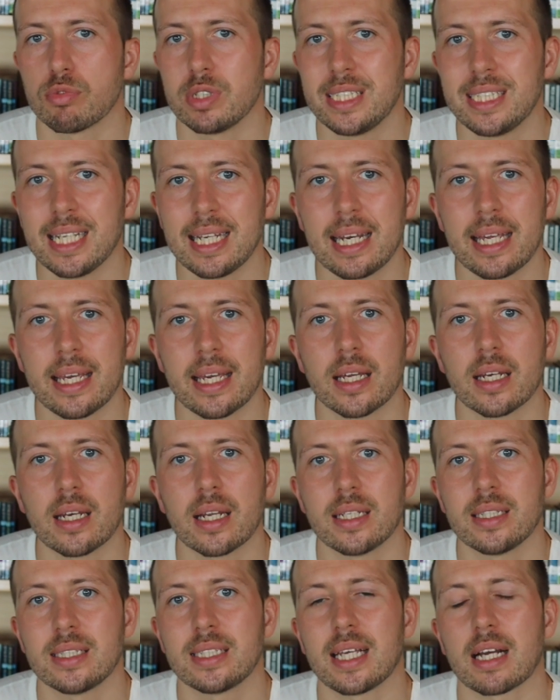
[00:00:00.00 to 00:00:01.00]
resilient
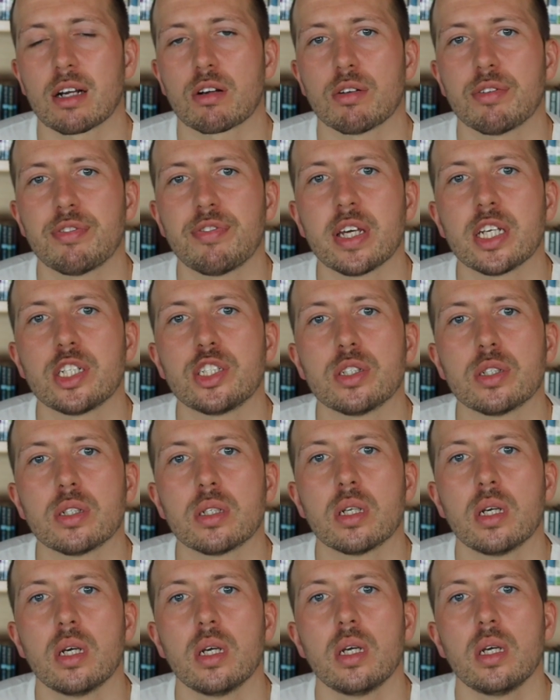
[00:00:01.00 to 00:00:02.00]
and sacrificial,
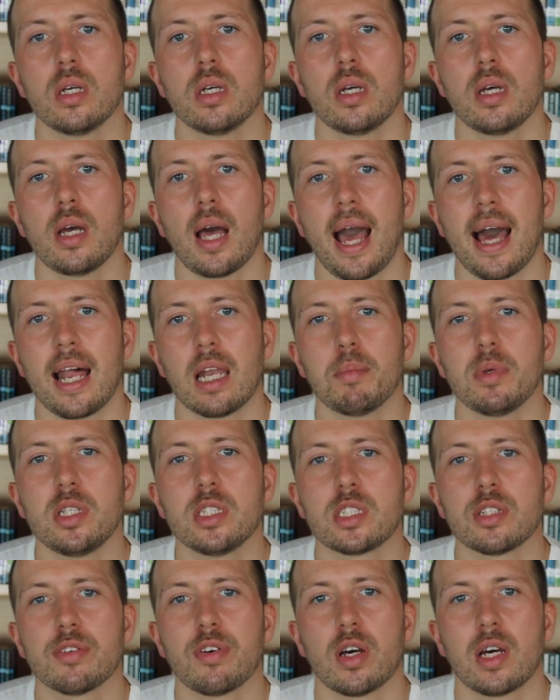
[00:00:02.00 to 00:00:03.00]

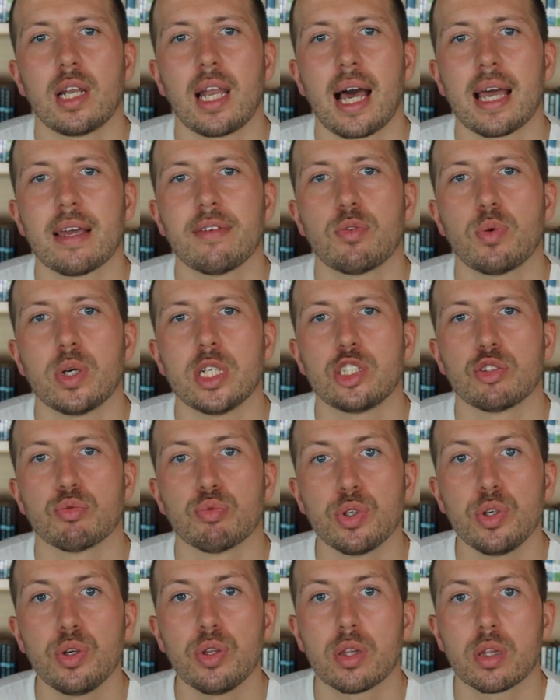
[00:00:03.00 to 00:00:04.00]
elements of her life which
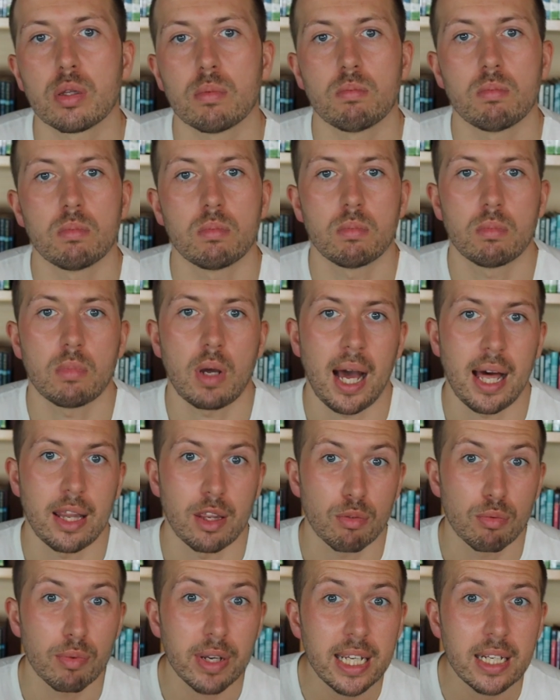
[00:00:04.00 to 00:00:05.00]
Ruth and
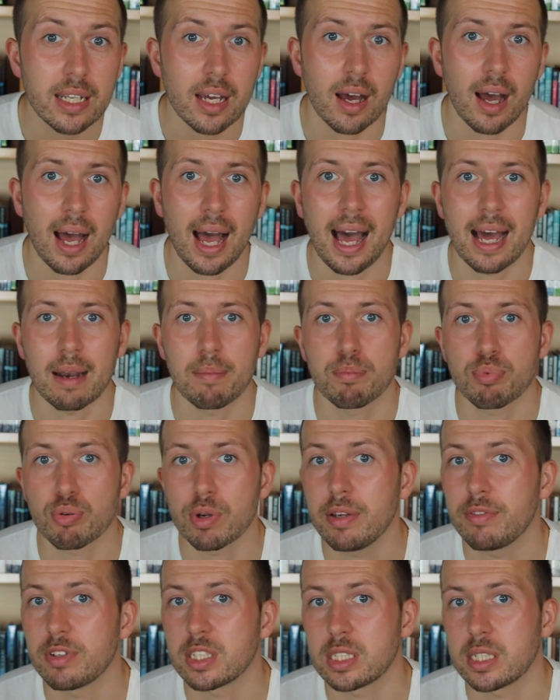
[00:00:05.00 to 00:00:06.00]
the reader had
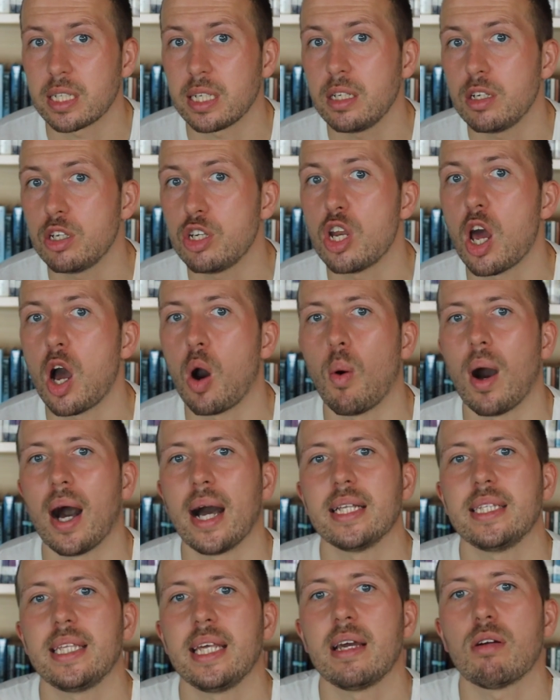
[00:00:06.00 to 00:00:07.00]
previously no
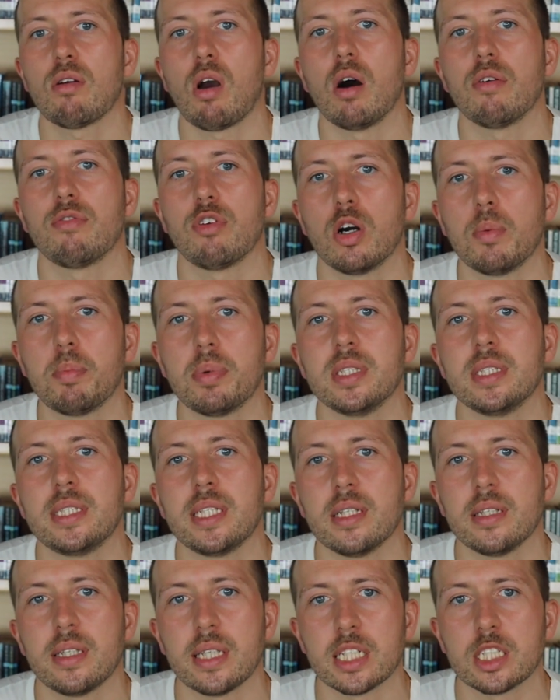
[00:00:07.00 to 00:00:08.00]
idea of up
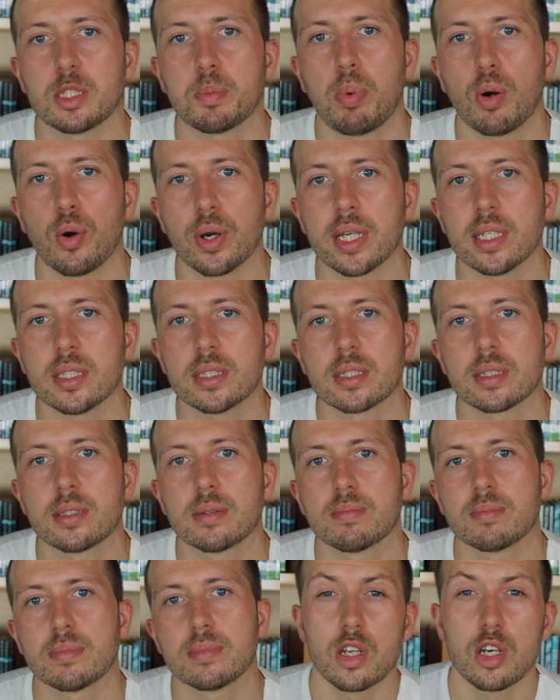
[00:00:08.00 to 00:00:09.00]
until this point.
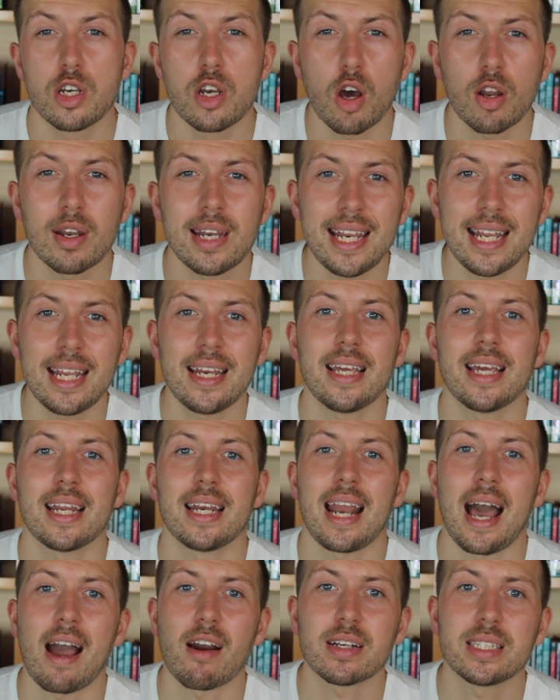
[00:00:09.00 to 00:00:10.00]
The non-linear
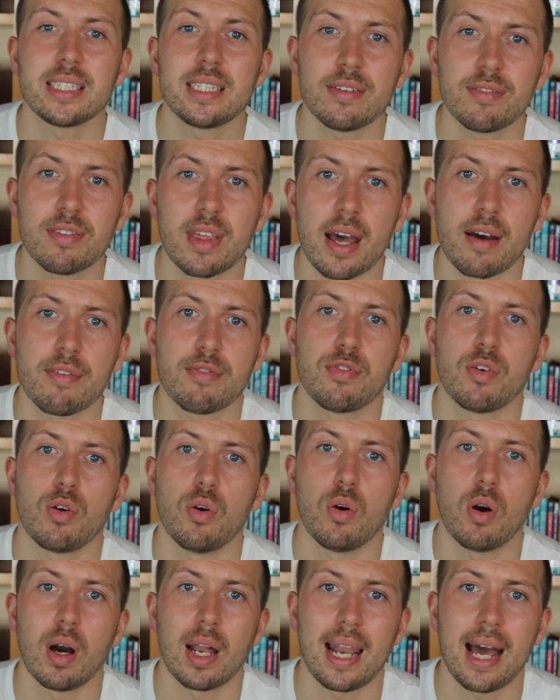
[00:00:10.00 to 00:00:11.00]
narrative,
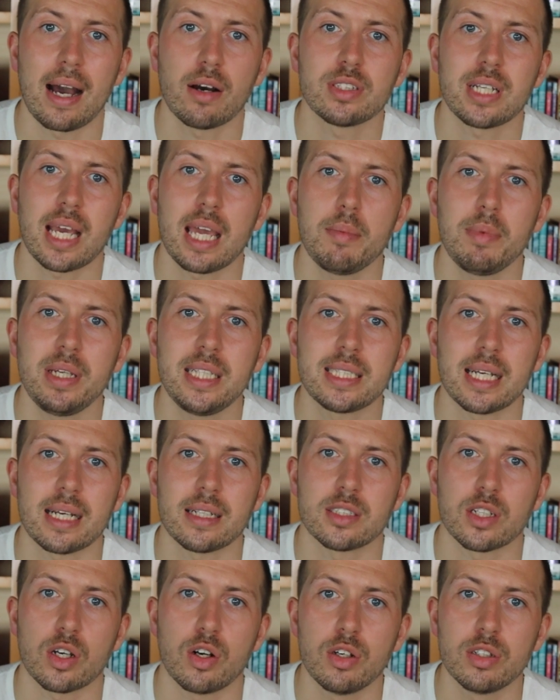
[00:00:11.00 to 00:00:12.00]
therefore, allows Amy
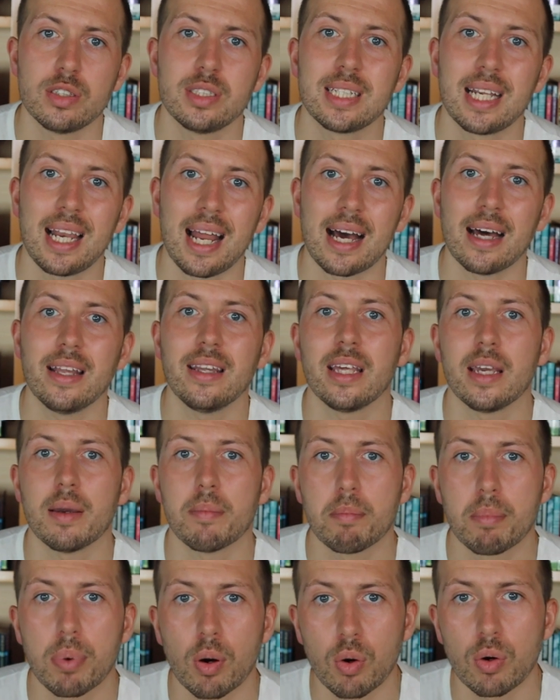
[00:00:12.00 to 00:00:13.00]
Tan to underline the
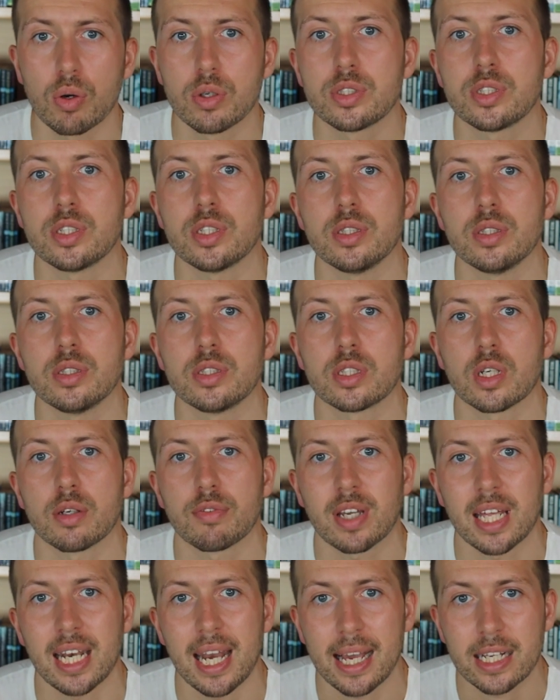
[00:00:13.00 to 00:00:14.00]
importance of
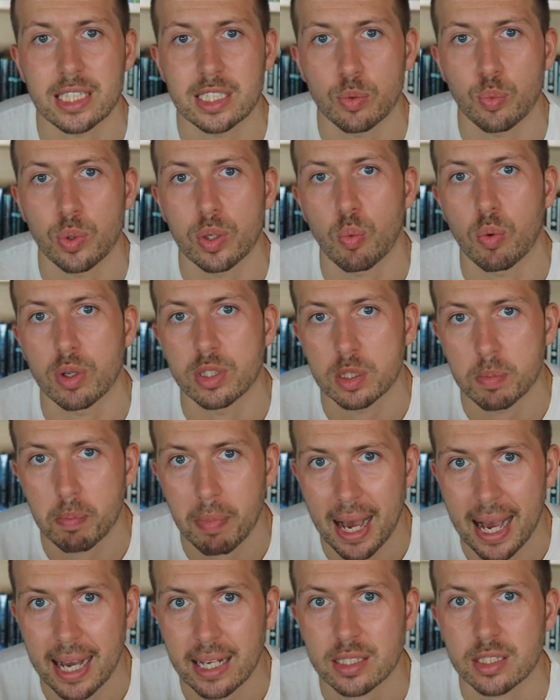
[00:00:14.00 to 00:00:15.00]
connecting with one's
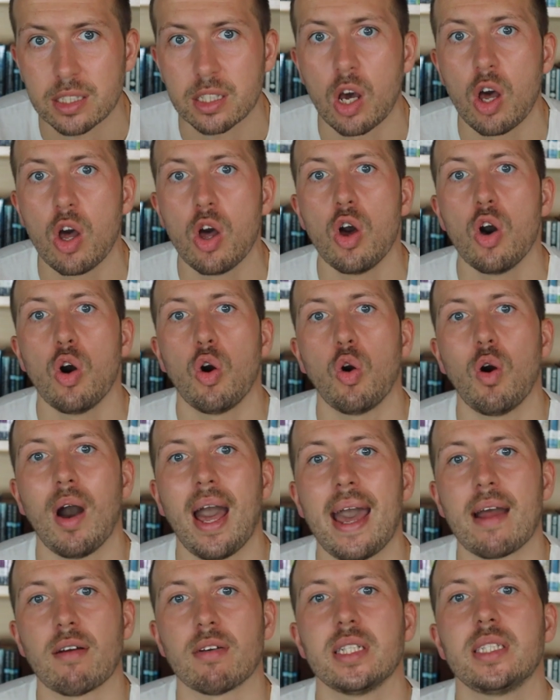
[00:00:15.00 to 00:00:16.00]
past or
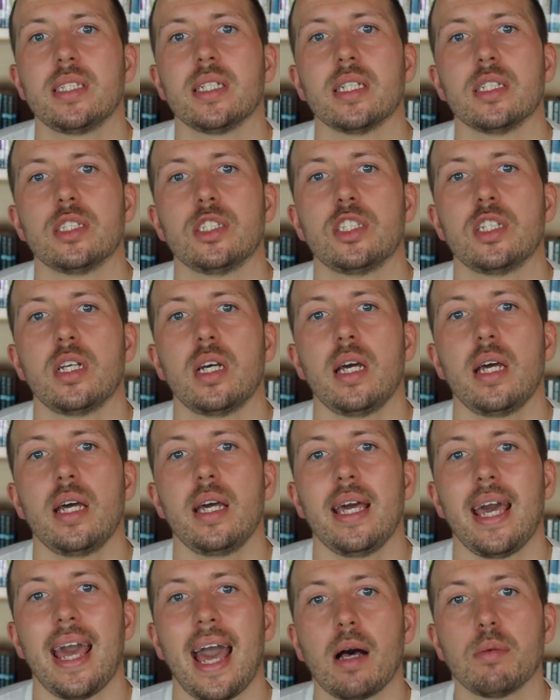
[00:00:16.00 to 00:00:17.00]
heritage.
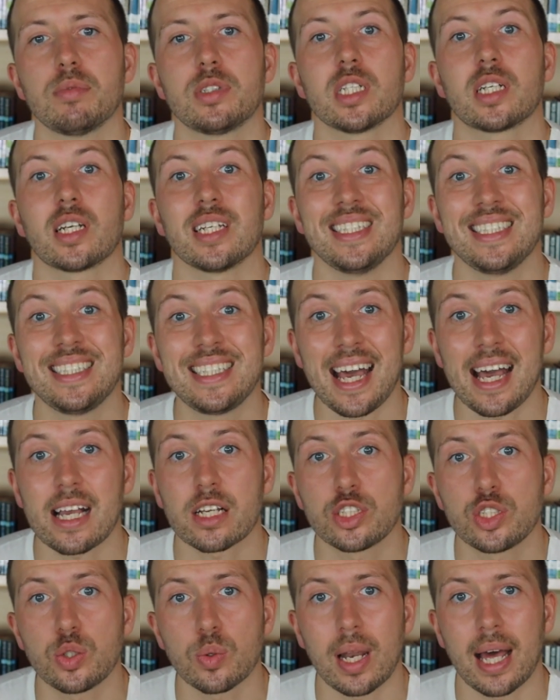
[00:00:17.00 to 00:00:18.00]
It helps to
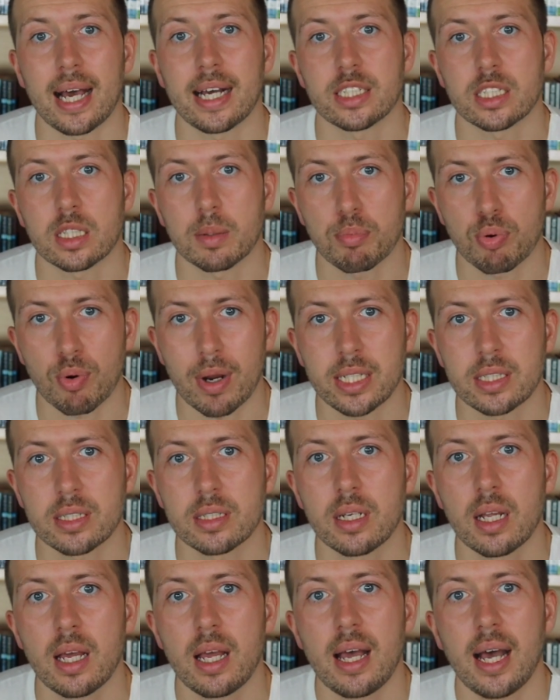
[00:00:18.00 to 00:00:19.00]
contextualize the
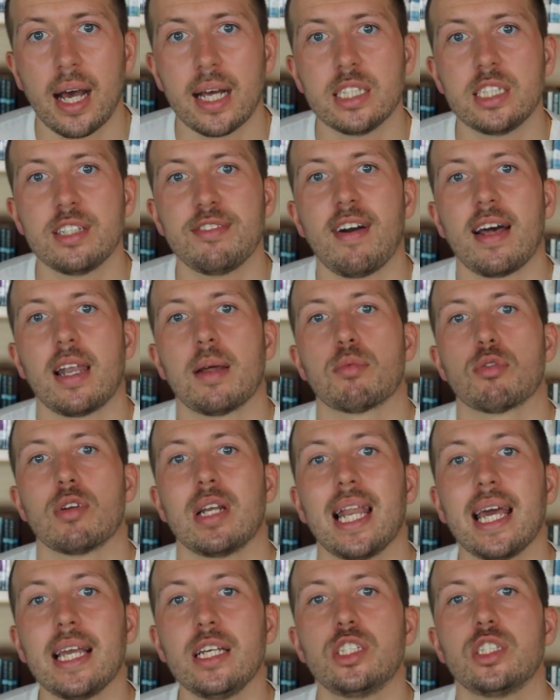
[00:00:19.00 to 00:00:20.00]
present and develop
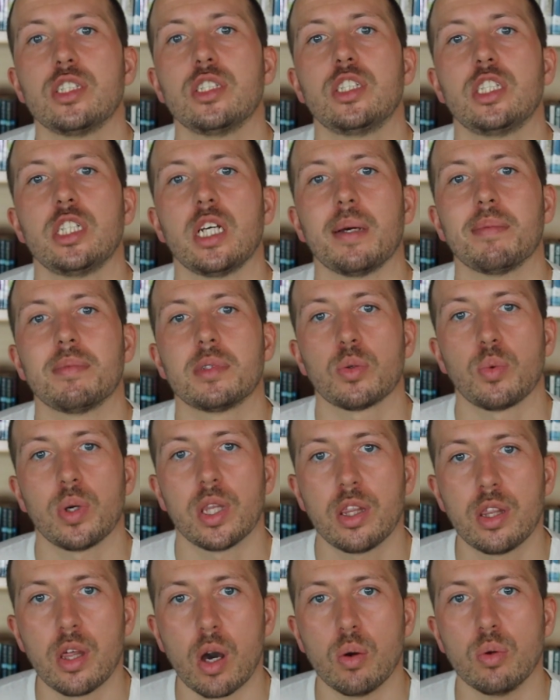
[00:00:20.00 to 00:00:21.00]
relationships
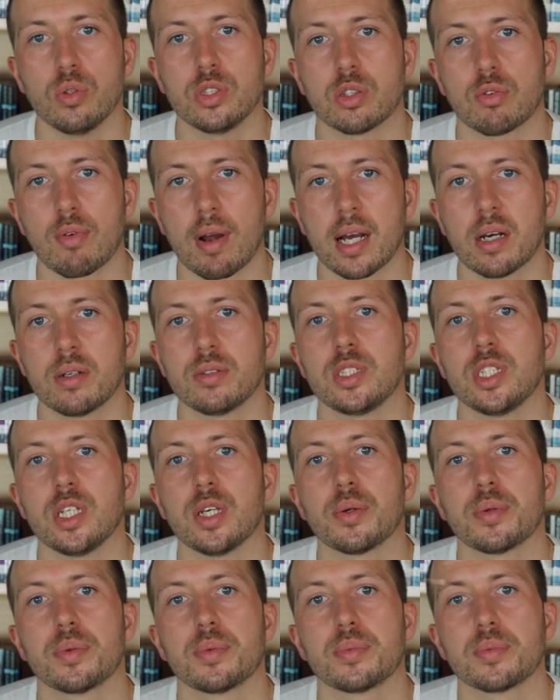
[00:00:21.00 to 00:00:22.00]
with those around
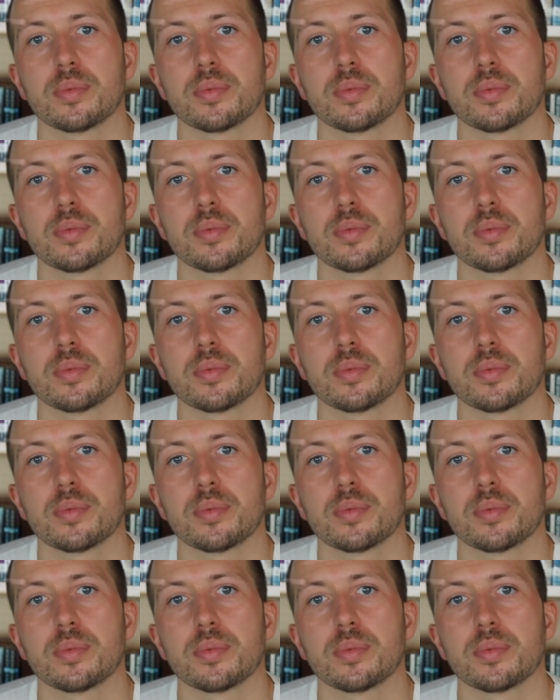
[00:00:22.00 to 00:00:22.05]
you.